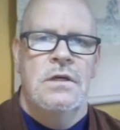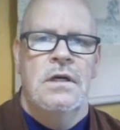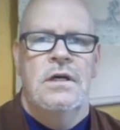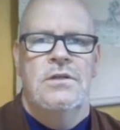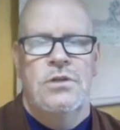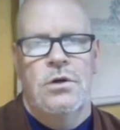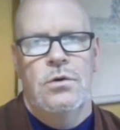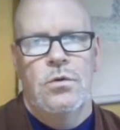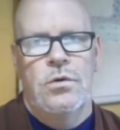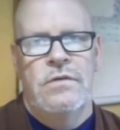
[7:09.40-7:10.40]

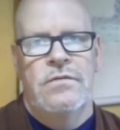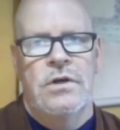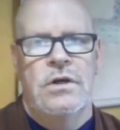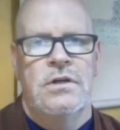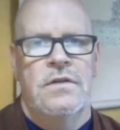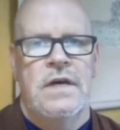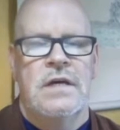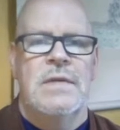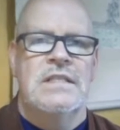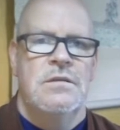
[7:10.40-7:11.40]
So if you're going to think
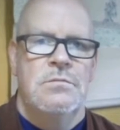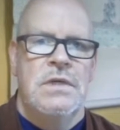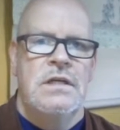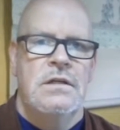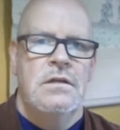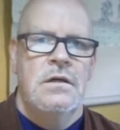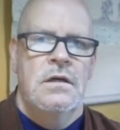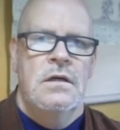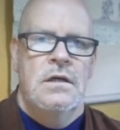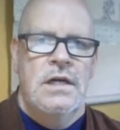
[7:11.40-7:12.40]
about submitting
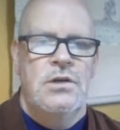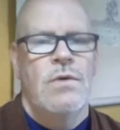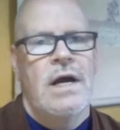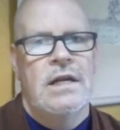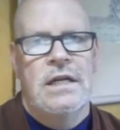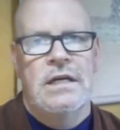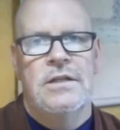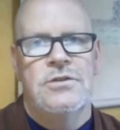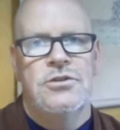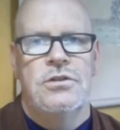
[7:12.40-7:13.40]
and you write in
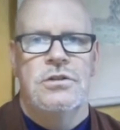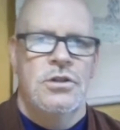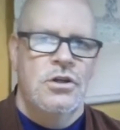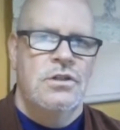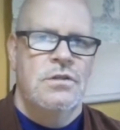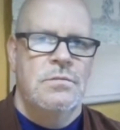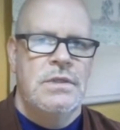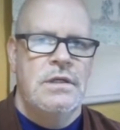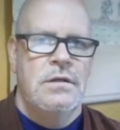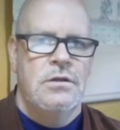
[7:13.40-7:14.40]
English, you're going to
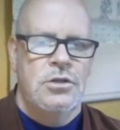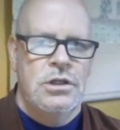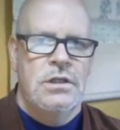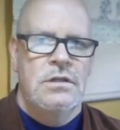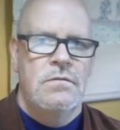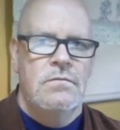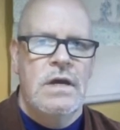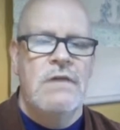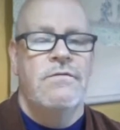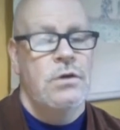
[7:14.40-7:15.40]
be good.
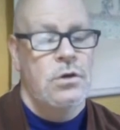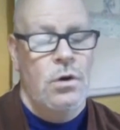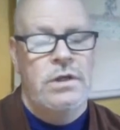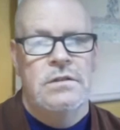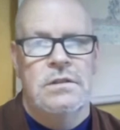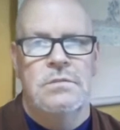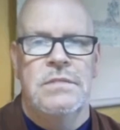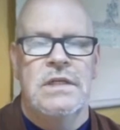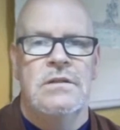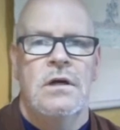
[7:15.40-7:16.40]
If you're going to
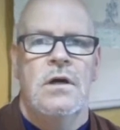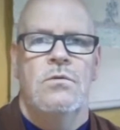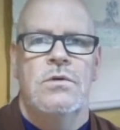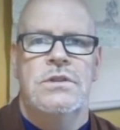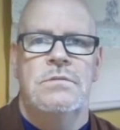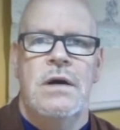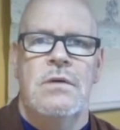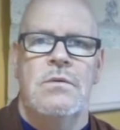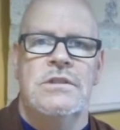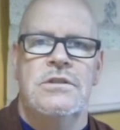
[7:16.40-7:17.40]
submit, what you might
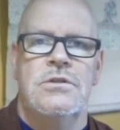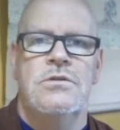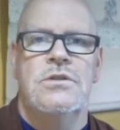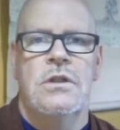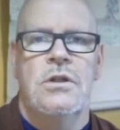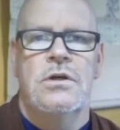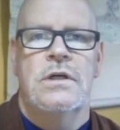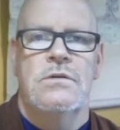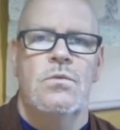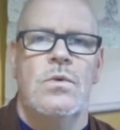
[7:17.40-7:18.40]
want to do is look
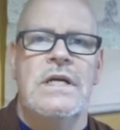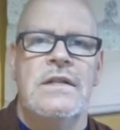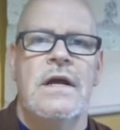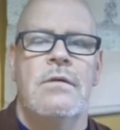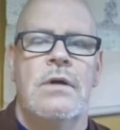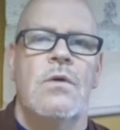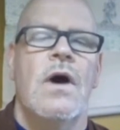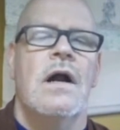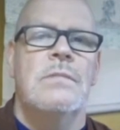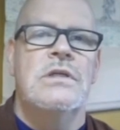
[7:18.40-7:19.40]
and read their
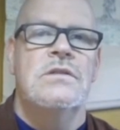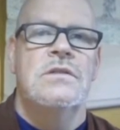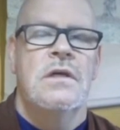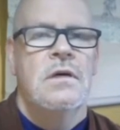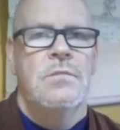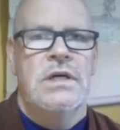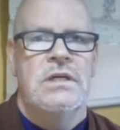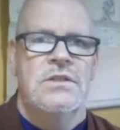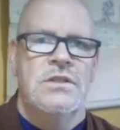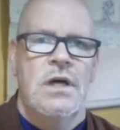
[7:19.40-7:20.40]
requirements,
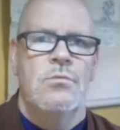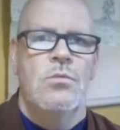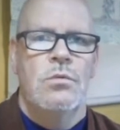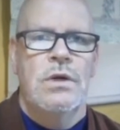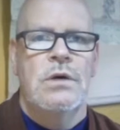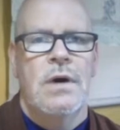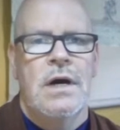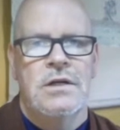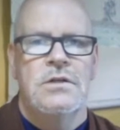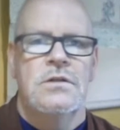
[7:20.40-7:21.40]
because some will
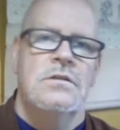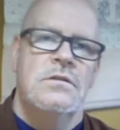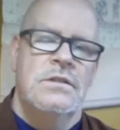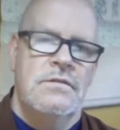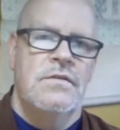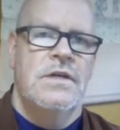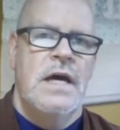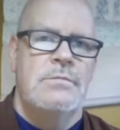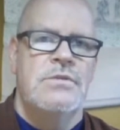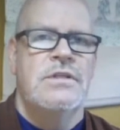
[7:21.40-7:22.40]
require different
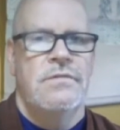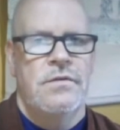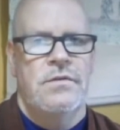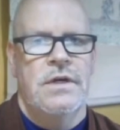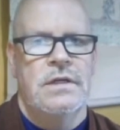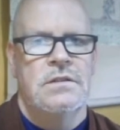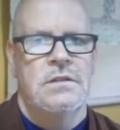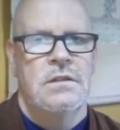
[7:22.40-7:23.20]
types, different things.